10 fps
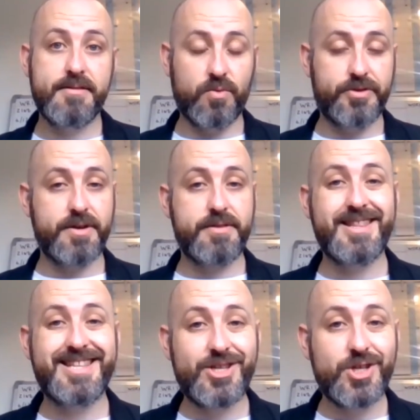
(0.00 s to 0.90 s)
So there's
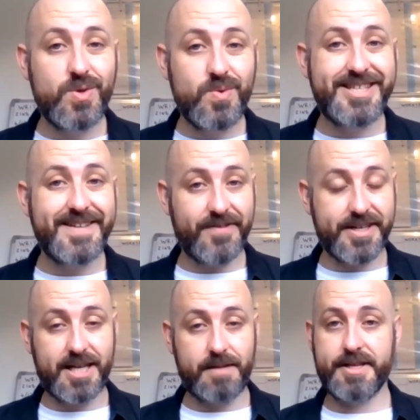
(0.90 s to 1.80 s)
these two
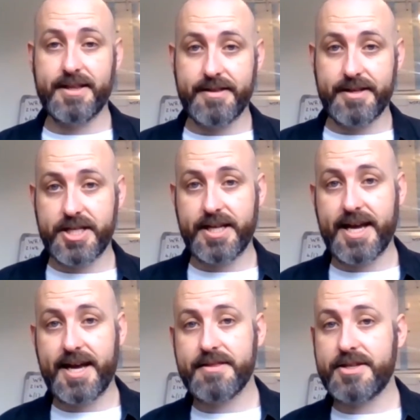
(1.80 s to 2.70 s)
different obstacles that Jenny
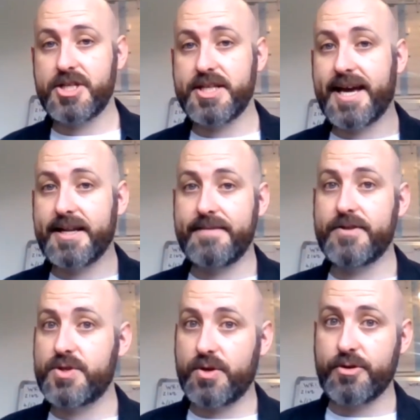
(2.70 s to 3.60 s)
has, that she can't give
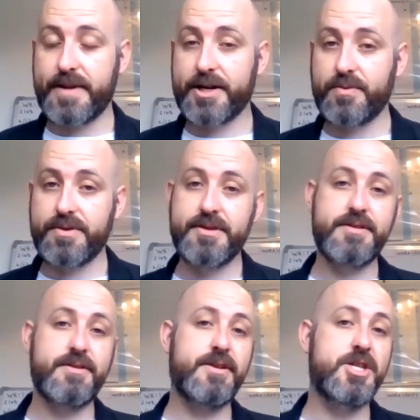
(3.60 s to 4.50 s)
the drugs back to her
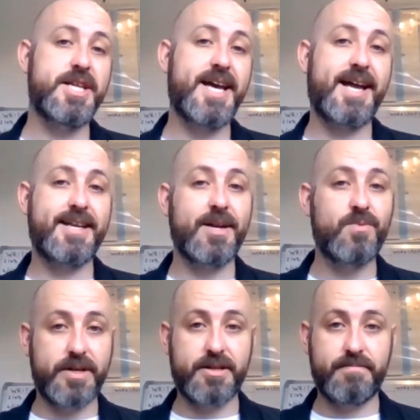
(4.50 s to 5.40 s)
sister and she can't get
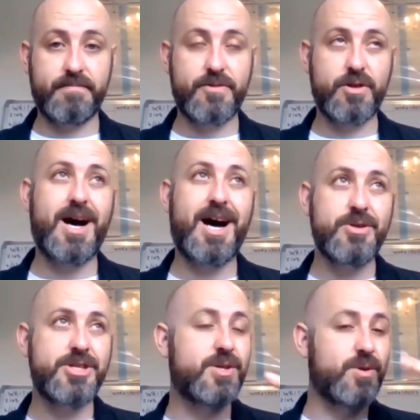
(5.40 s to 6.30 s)
rid of them. So
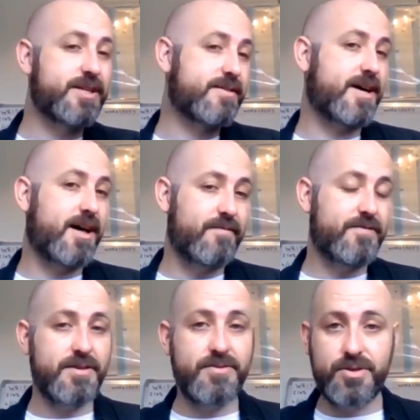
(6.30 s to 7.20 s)
how is she going to solve
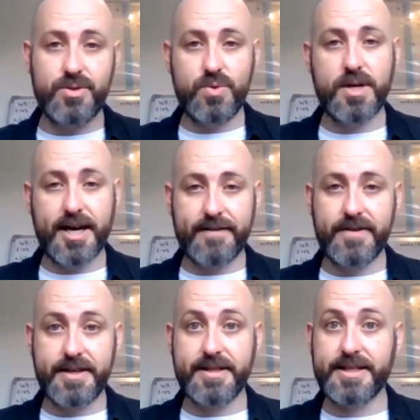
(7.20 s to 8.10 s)
these two
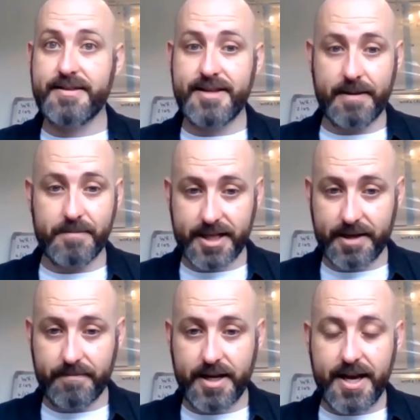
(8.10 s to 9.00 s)
conflicts at the same time?
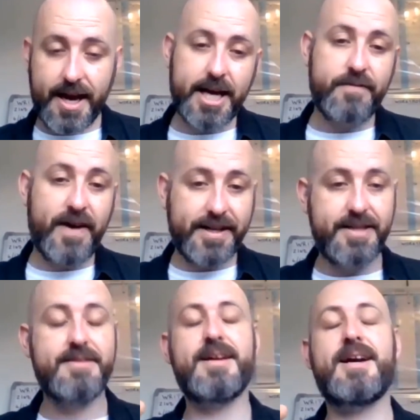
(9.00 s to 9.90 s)
And in fact,
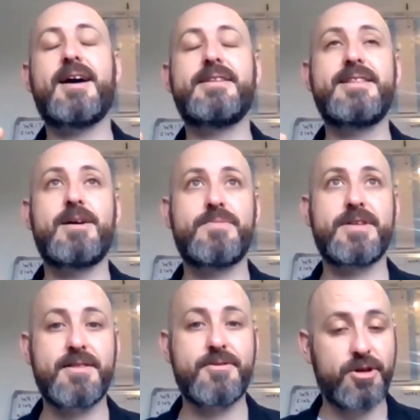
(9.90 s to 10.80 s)
these
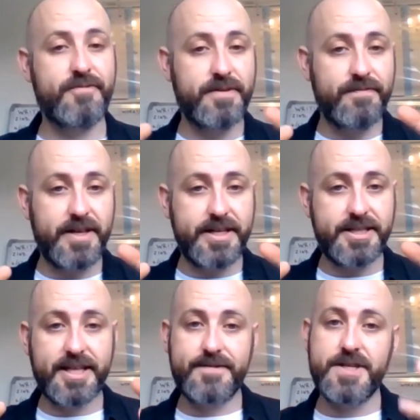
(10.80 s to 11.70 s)
obstacles sort of
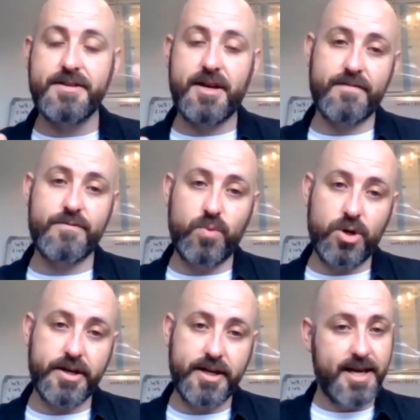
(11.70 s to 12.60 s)
conflict, that if she solves
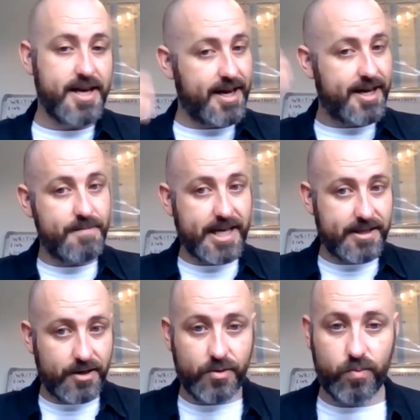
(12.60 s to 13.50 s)
one, it'll
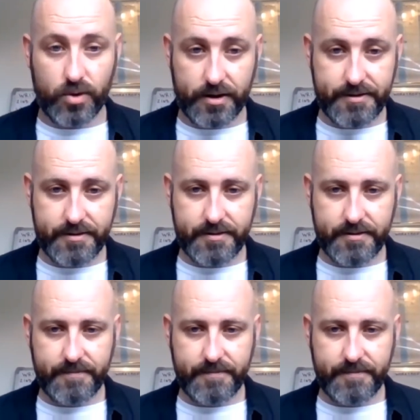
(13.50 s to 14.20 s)
make the other worse.